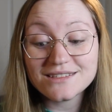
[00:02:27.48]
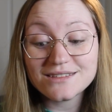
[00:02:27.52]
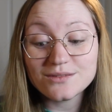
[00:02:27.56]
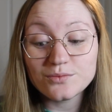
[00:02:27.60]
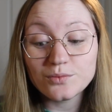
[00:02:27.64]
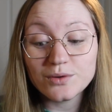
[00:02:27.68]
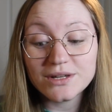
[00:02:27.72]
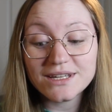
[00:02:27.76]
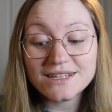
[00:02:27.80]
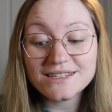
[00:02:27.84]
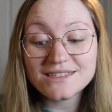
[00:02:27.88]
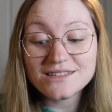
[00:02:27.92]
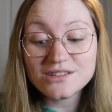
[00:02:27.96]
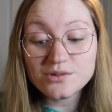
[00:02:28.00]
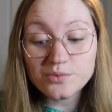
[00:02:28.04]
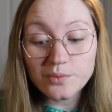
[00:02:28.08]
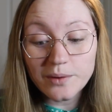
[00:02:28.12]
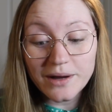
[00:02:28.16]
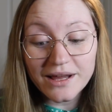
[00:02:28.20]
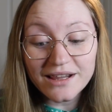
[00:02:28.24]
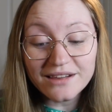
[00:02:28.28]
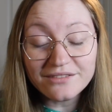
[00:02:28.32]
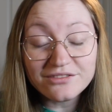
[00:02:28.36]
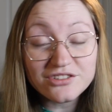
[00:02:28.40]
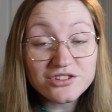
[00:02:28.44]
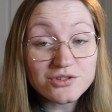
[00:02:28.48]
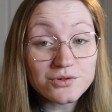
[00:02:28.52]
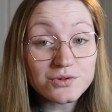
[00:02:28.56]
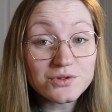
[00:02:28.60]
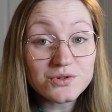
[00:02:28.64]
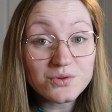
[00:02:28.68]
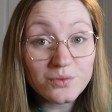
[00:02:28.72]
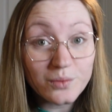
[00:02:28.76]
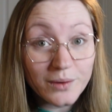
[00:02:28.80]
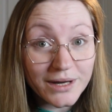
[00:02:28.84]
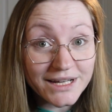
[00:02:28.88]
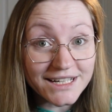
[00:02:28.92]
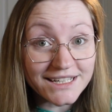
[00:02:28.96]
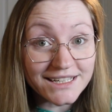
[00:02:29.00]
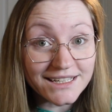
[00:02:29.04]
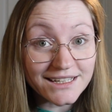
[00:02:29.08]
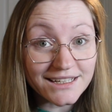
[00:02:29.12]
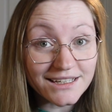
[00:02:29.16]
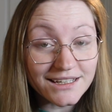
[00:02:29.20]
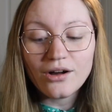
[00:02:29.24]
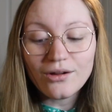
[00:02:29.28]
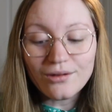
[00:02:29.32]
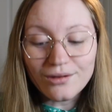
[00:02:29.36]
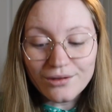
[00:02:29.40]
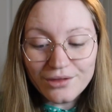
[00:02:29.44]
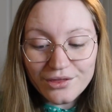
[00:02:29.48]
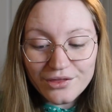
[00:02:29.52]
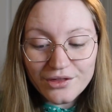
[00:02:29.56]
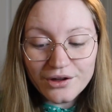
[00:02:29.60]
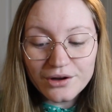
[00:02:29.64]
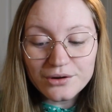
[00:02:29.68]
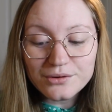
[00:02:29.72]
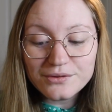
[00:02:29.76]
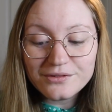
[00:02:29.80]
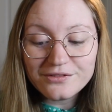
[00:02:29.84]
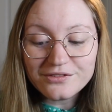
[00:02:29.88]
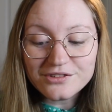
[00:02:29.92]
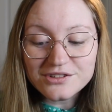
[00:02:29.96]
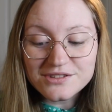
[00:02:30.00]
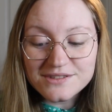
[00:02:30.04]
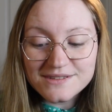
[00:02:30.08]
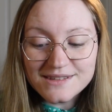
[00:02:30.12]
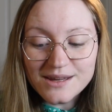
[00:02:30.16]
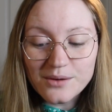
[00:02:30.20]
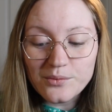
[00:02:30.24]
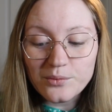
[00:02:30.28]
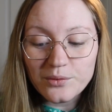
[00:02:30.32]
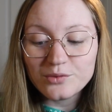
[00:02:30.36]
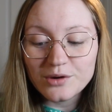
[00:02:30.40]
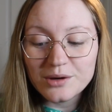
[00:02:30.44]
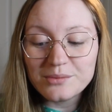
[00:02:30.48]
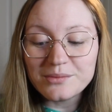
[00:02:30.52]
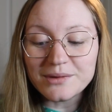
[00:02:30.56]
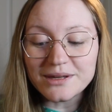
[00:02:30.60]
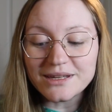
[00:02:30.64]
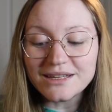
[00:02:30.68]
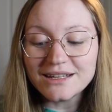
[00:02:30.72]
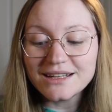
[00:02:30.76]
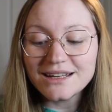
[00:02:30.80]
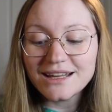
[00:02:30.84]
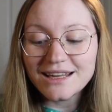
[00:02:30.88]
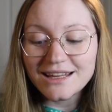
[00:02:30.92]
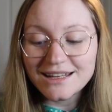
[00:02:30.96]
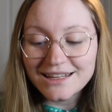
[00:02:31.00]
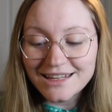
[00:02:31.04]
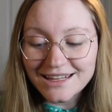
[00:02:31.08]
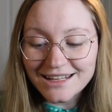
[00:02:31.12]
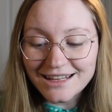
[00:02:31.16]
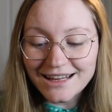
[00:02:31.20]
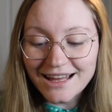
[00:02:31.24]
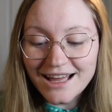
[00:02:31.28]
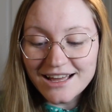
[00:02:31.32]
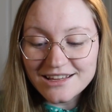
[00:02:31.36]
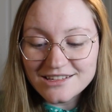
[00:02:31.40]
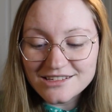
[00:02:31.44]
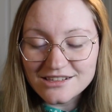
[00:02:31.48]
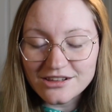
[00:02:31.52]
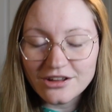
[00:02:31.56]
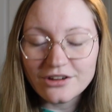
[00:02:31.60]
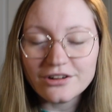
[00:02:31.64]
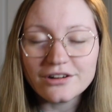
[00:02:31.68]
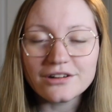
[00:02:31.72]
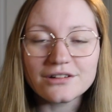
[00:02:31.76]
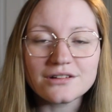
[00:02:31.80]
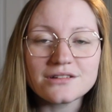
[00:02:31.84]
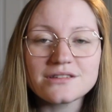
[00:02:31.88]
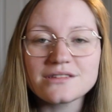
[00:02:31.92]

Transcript: weeks 12 to 20, although for some women it can last longer.